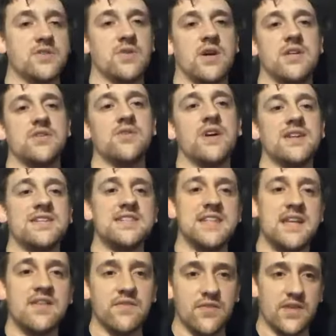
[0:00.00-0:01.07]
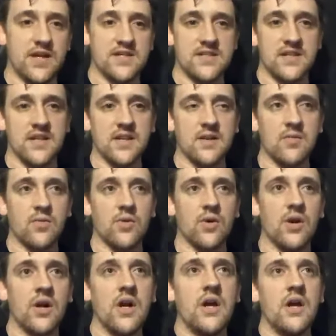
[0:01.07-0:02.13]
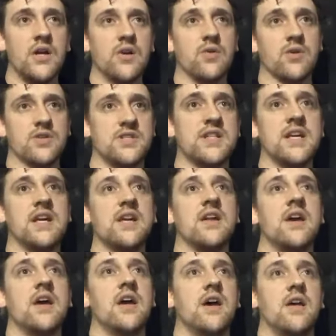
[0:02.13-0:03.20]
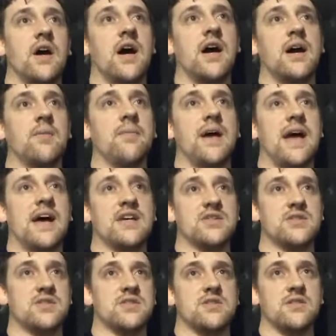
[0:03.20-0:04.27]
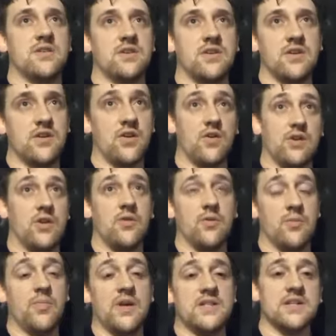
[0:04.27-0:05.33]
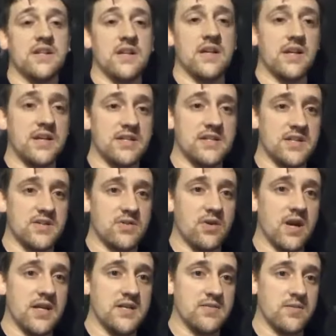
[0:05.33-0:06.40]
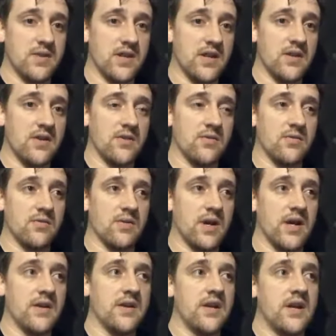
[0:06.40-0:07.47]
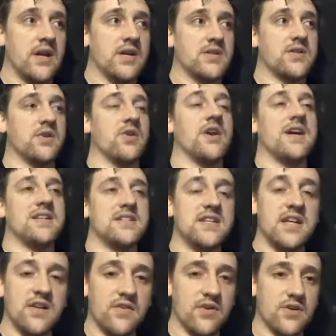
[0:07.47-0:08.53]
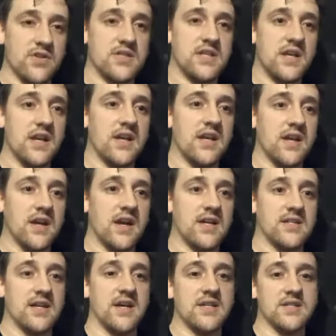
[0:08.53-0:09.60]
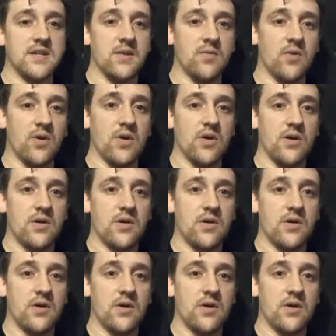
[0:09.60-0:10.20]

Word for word: christ you're not seen for that sin anymore you are seen um, as you're, you're basically he sees christ within you right and so you're not seen for your sin in god's eyes anymore